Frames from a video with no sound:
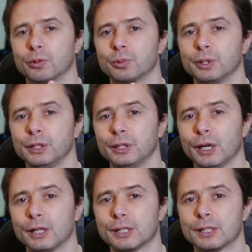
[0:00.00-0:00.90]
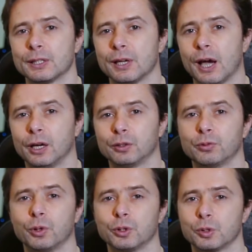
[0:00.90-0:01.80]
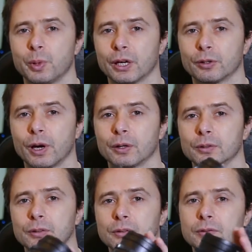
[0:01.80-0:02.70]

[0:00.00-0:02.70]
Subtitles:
a really nice out of focus background.